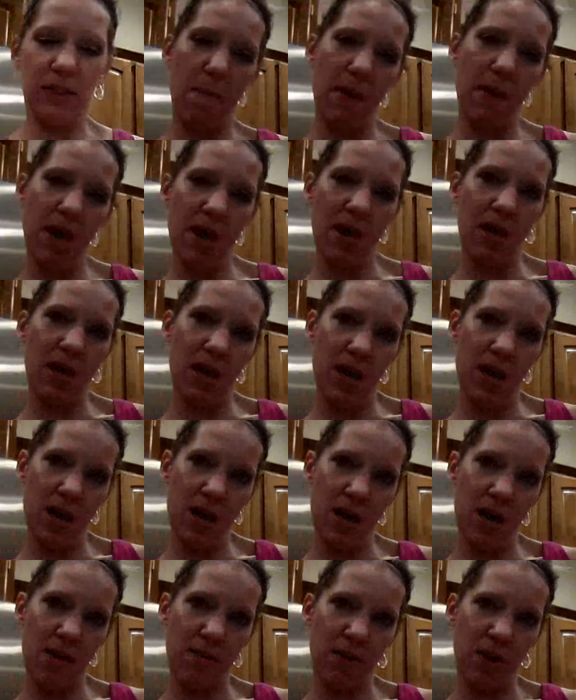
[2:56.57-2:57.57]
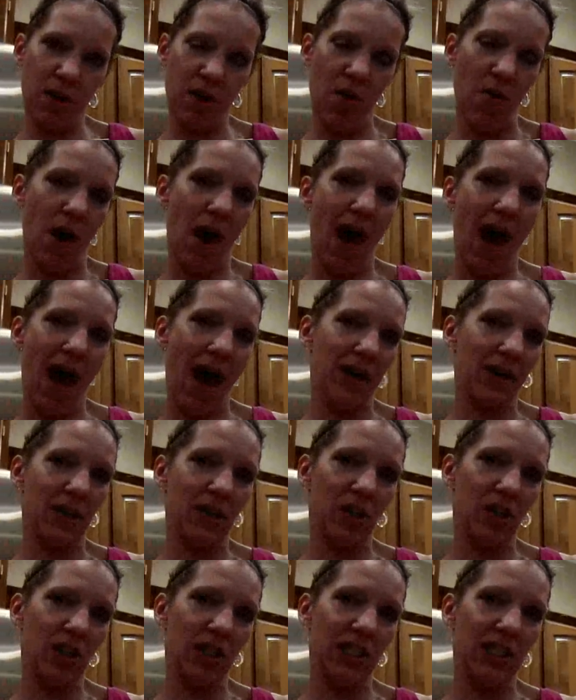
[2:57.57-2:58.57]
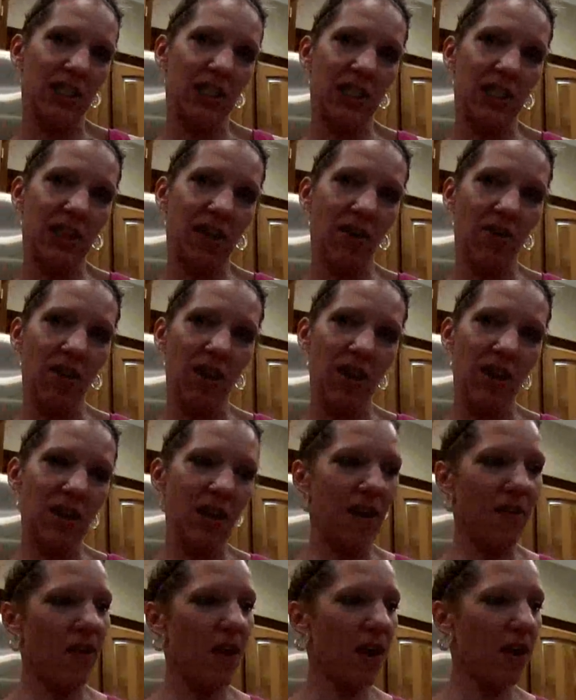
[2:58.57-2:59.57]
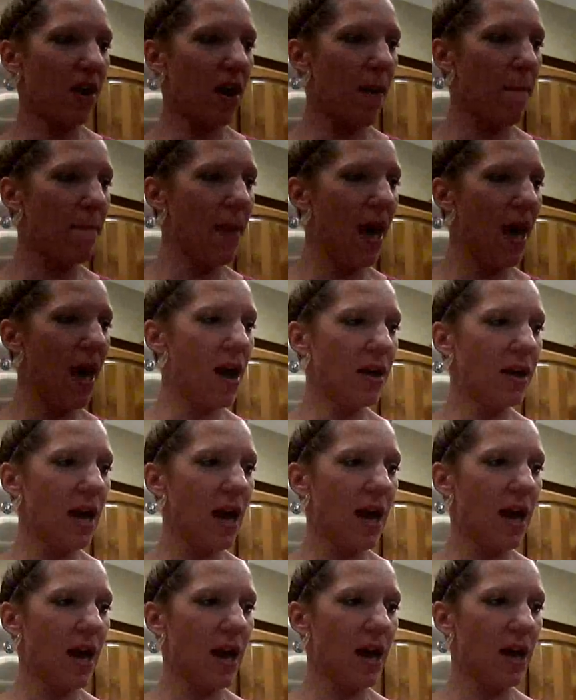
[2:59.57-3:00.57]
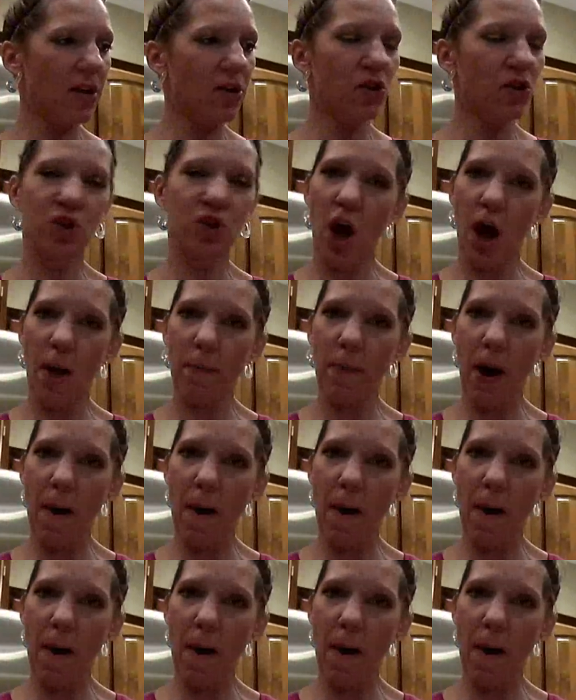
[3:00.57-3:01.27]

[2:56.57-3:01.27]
my bacon. I'm going to go add it to the skillet and then come back and chop